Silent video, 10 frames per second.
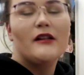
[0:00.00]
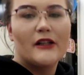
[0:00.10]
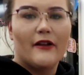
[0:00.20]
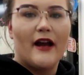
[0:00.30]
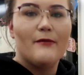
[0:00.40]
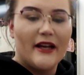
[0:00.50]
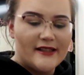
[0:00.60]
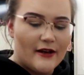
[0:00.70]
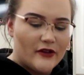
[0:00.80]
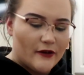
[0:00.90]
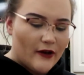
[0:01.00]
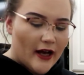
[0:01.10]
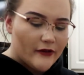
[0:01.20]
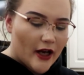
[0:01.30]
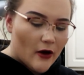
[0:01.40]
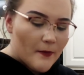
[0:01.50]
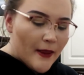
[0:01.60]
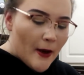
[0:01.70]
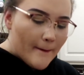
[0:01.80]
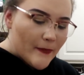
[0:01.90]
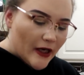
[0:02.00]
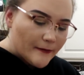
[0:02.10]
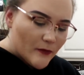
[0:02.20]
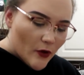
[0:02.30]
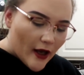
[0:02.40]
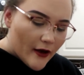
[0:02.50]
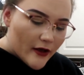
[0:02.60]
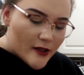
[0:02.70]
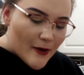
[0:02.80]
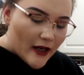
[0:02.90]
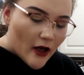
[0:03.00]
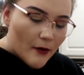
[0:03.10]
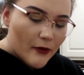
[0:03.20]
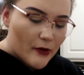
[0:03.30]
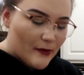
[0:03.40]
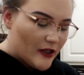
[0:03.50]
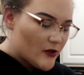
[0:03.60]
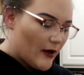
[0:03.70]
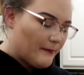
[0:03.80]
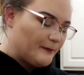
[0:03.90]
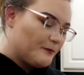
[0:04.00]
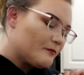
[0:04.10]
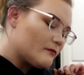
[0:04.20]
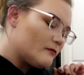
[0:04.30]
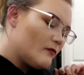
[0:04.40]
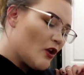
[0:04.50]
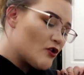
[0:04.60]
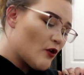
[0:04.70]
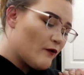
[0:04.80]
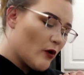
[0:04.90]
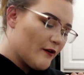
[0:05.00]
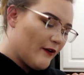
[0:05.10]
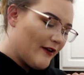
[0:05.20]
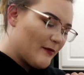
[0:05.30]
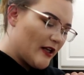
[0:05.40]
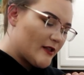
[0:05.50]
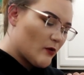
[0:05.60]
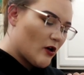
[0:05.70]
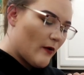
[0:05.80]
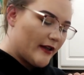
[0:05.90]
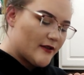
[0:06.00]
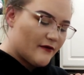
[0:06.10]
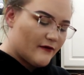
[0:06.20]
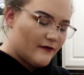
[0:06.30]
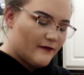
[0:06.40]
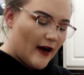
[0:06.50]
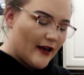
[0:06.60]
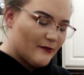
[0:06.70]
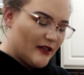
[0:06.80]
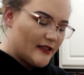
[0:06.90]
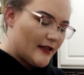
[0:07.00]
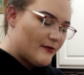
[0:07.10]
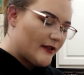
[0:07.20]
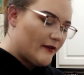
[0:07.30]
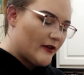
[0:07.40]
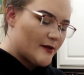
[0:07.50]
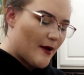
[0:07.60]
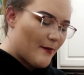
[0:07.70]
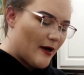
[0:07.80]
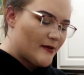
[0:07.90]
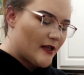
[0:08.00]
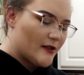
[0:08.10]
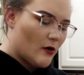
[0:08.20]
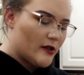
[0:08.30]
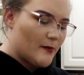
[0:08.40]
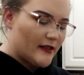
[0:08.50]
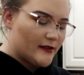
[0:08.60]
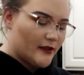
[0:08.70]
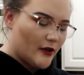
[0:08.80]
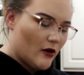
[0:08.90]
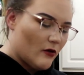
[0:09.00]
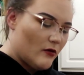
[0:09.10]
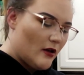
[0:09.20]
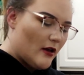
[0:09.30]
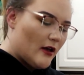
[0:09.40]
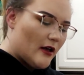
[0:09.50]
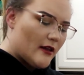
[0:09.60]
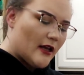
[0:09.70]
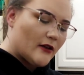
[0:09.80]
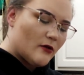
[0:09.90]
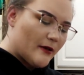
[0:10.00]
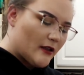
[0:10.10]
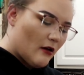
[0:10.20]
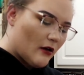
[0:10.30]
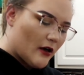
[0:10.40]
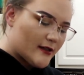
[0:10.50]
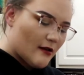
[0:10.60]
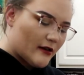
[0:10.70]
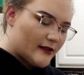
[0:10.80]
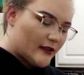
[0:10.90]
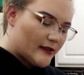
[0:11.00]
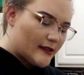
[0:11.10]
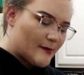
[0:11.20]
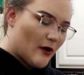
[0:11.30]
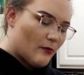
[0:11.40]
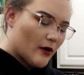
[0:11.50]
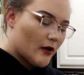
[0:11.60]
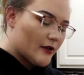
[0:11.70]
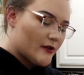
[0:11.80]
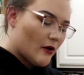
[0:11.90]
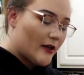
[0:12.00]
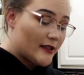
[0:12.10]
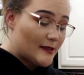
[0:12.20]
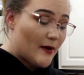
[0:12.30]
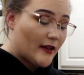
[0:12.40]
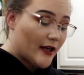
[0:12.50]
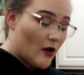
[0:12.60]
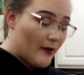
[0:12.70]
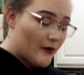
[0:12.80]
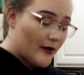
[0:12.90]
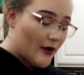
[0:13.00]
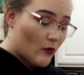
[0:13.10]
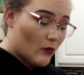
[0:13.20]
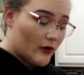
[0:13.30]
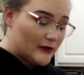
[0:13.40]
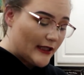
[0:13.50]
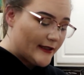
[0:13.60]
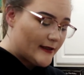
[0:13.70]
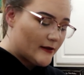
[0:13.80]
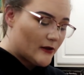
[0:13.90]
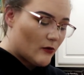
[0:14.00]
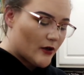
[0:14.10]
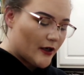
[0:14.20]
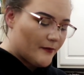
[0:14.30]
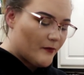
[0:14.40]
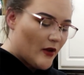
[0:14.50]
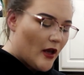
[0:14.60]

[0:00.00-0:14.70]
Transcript: Clearly, I'm like 75 now. But okay, it's been um, three minutes. Okay. So four to five minutes, we're going to five minutes, I believe, because my mom said it's always best to go that little bit longer as long as it doesn't smell burned. So, and it's smelling, by the way, real nice. So we're good.